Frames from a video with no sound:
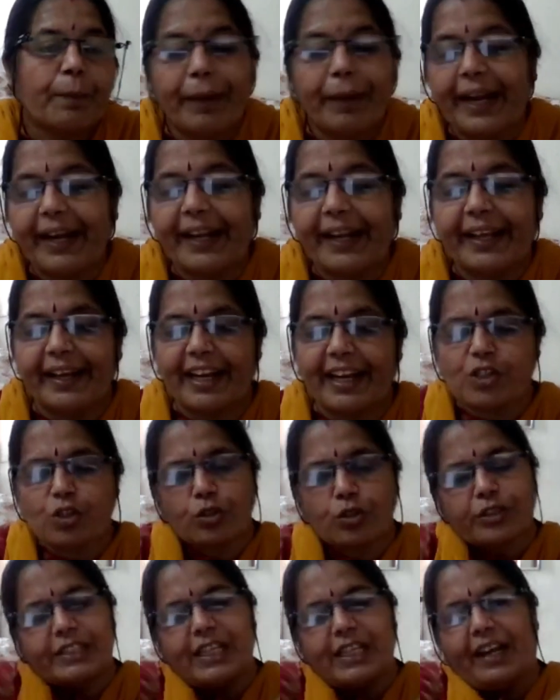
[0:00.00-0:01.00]
B DNA.
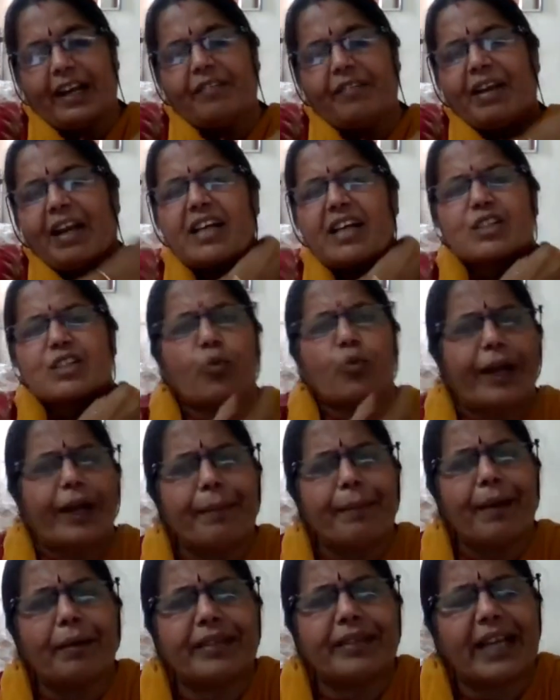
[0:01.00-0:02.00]
So children will ask, why
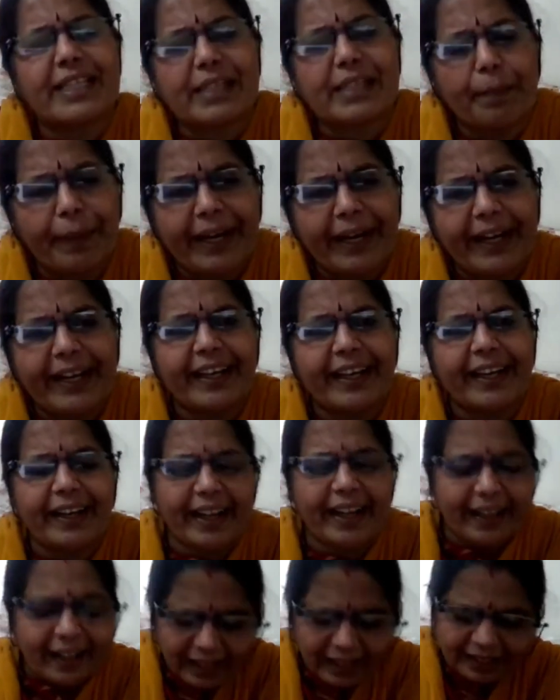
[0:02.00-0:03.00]
ma'am there is a B
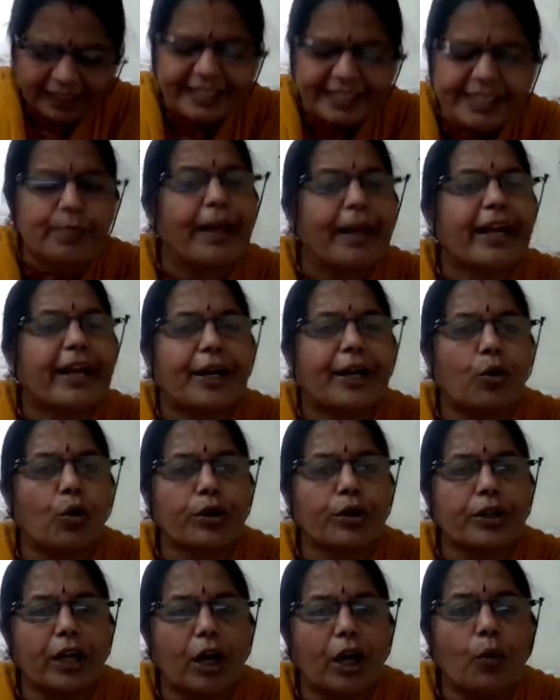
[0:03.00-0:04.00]
DNA? Let's make a
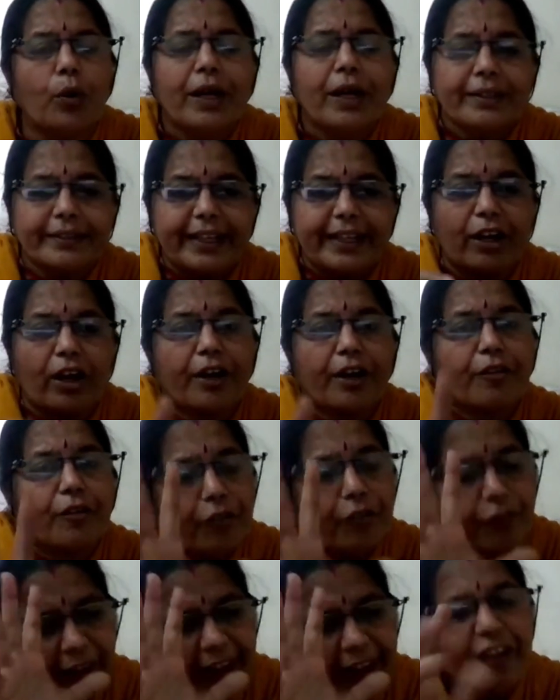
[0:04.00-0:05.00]
note now. There are
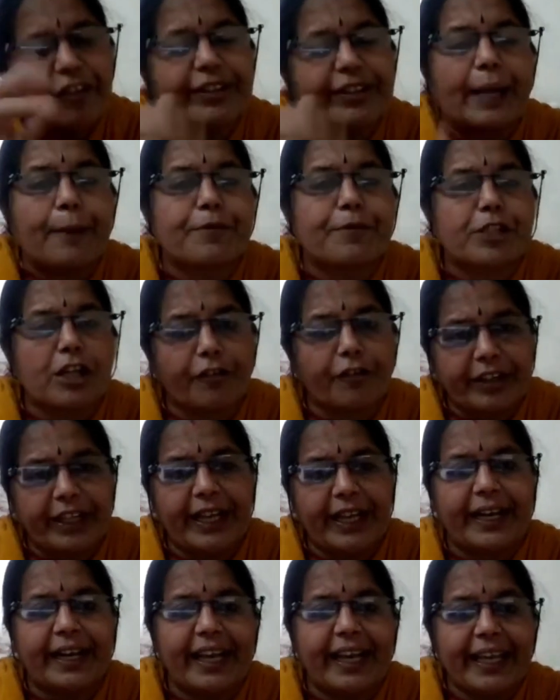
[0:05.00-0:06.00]
5 types of
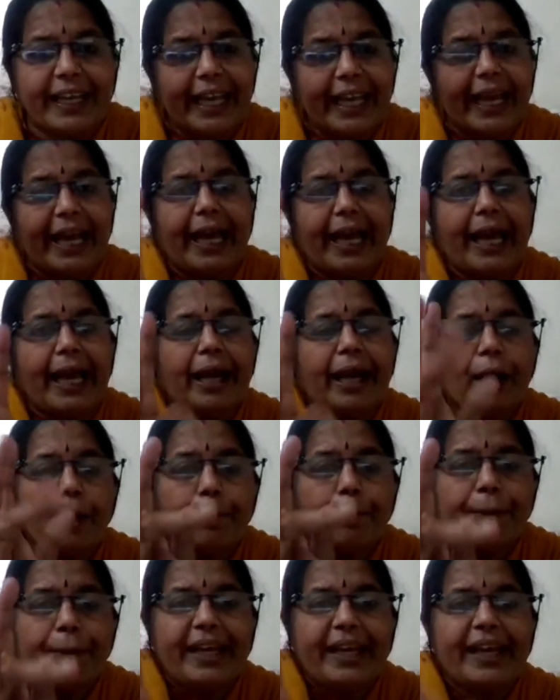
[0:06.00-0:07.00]
DNA: A,
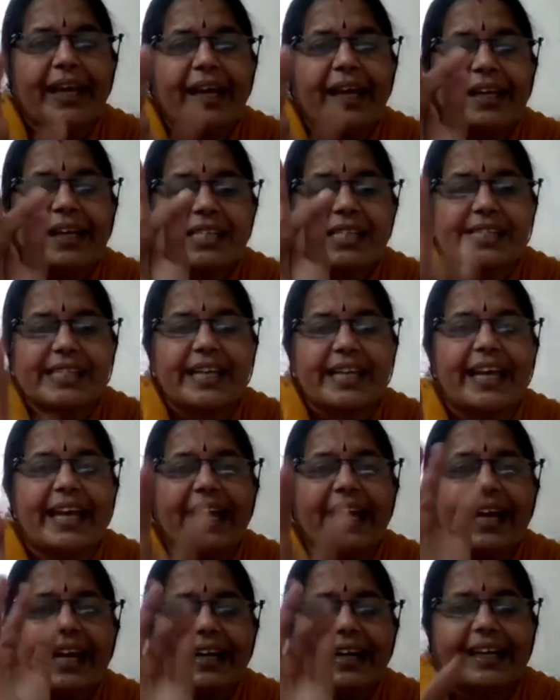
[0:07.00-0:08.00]
B,
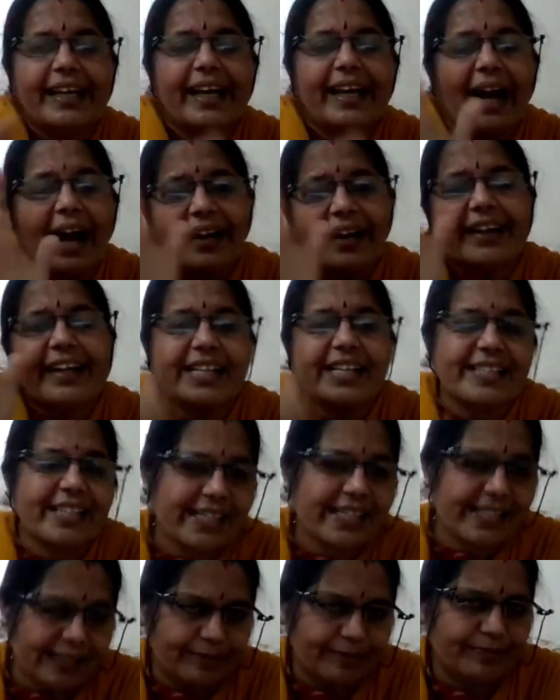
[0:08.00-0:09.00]
C, D and Z.
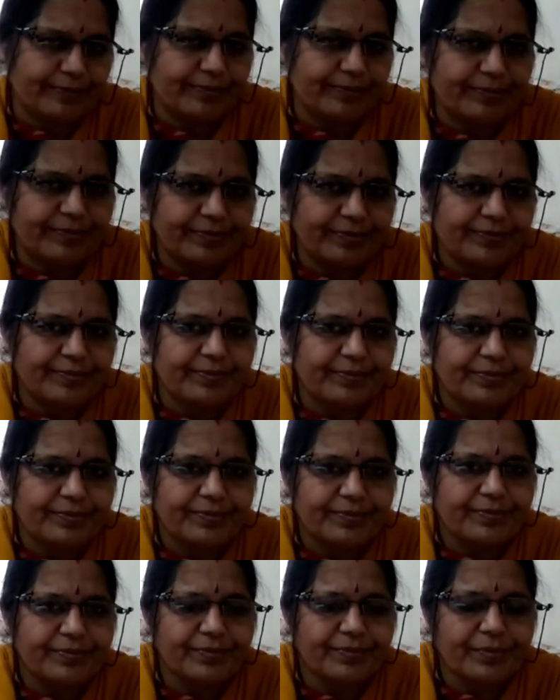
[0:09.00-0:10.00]

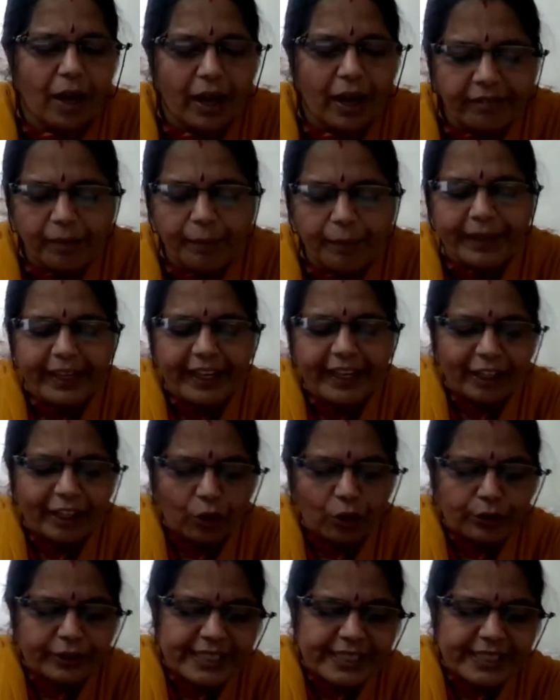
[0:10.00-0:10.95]
Are we making a note,